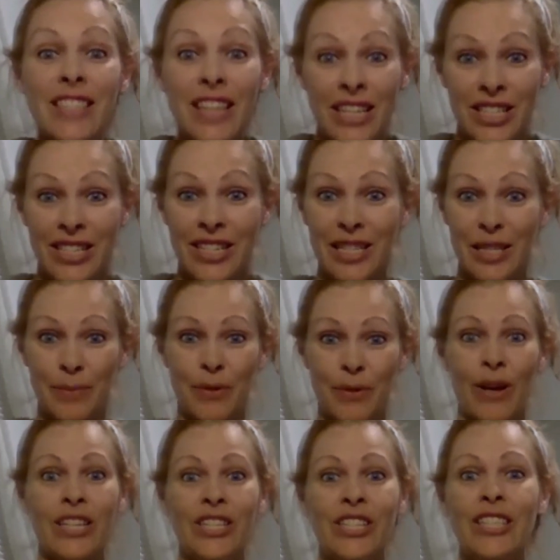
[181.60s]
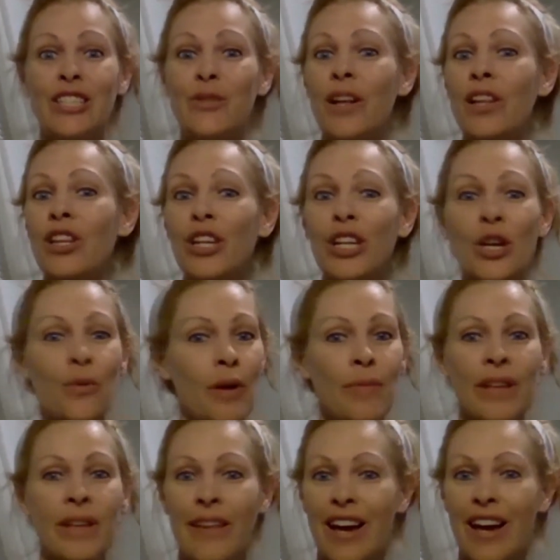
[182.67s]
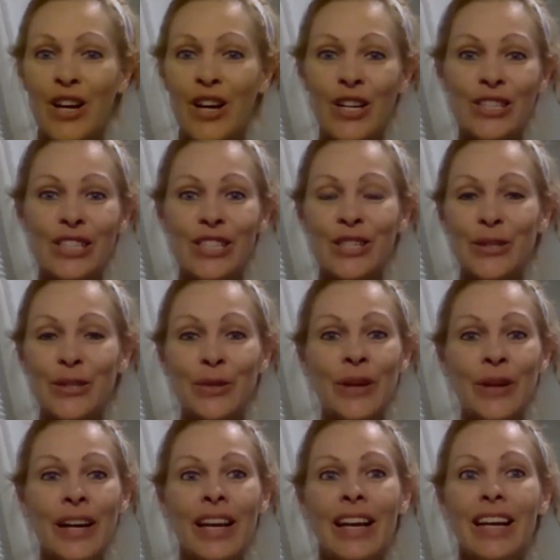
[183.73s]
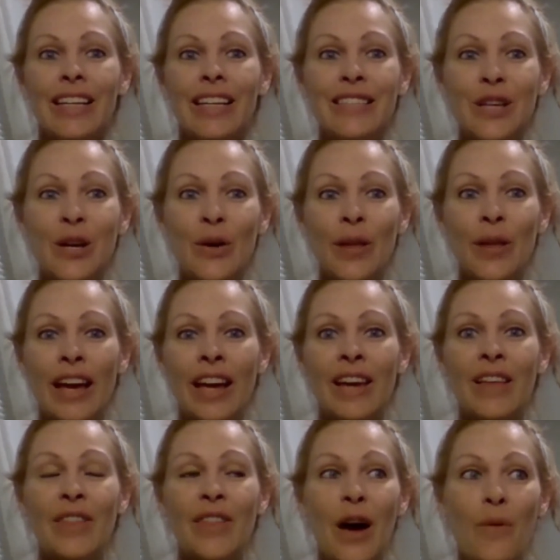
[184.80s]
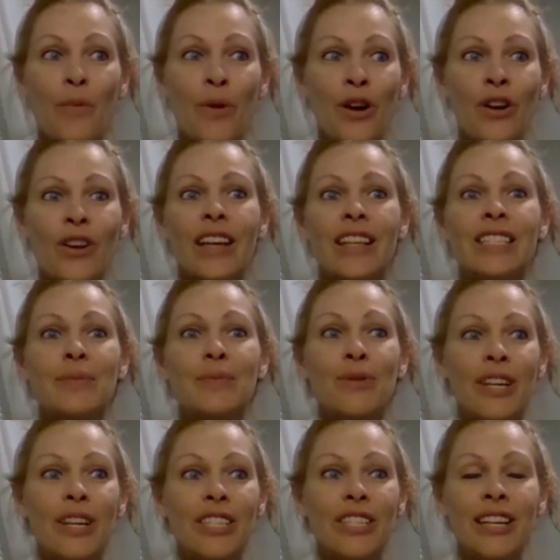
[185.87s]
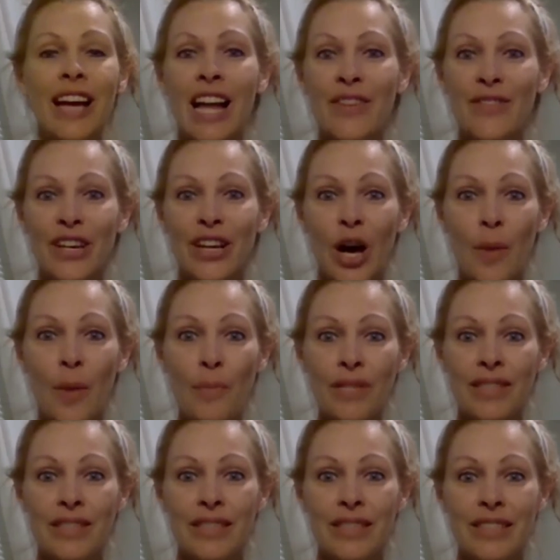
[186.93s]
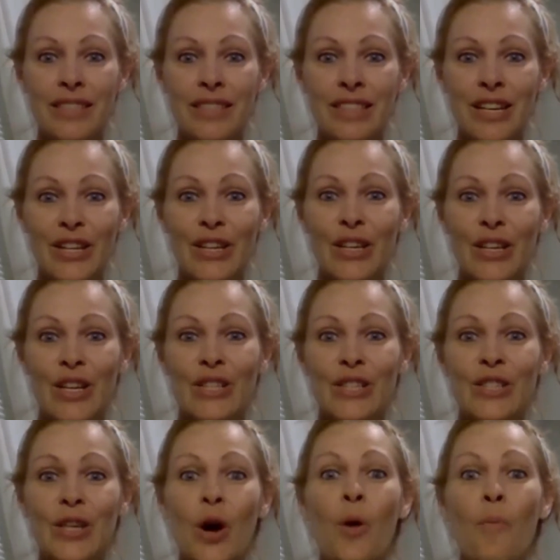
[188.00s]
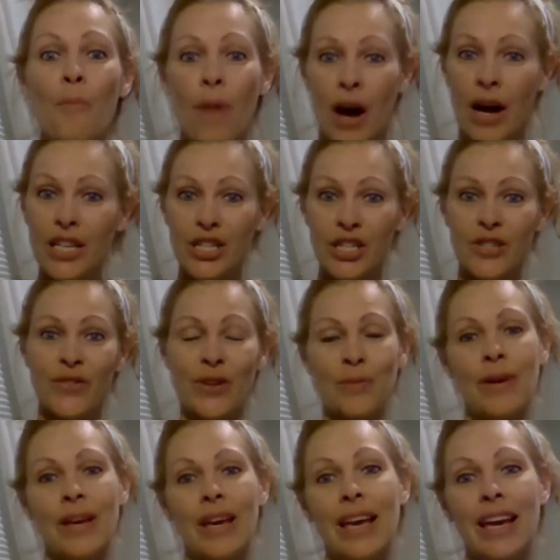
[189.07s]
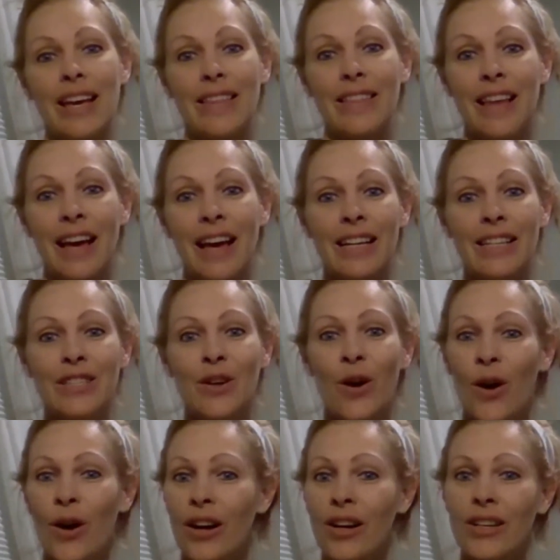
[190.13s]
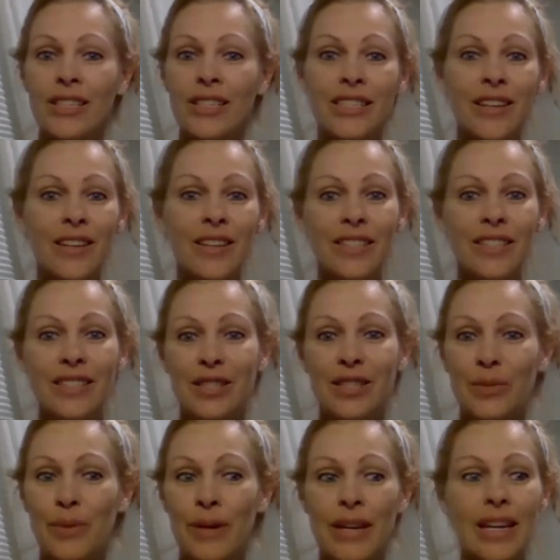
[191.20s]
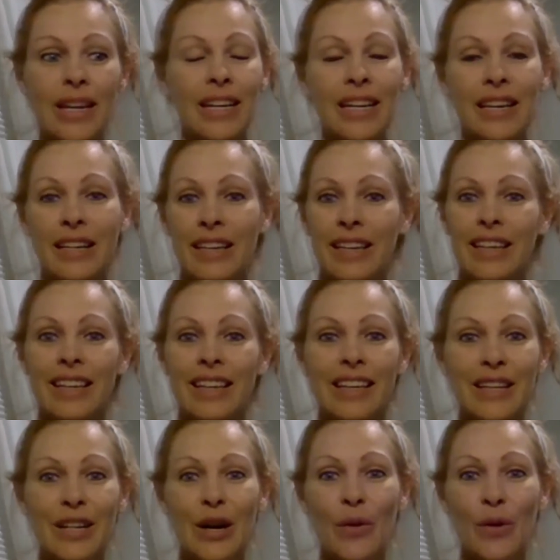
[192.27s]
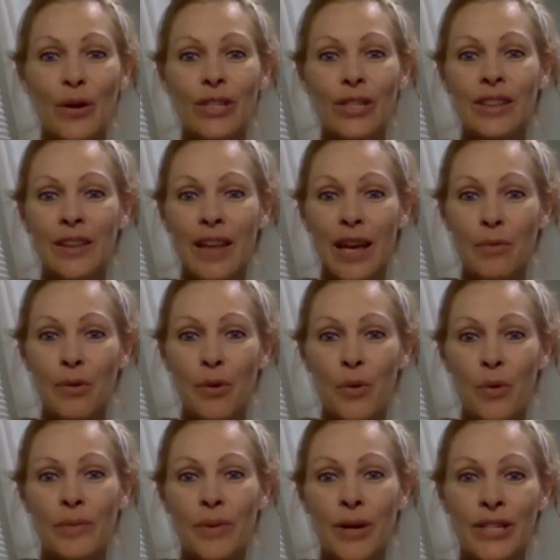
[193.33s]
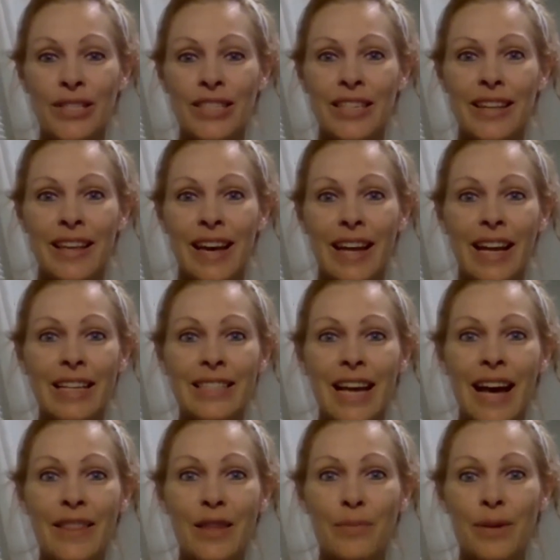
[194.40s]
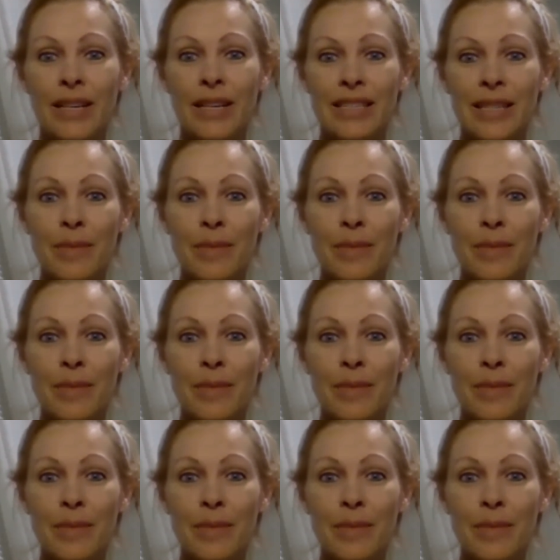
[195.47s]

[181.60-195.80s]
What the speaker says: such an inspiration. So I look at women like her too. And so like that word inspiration kind of encompasses so much for me that it's hard to pick, or to label one person that has had the biggest.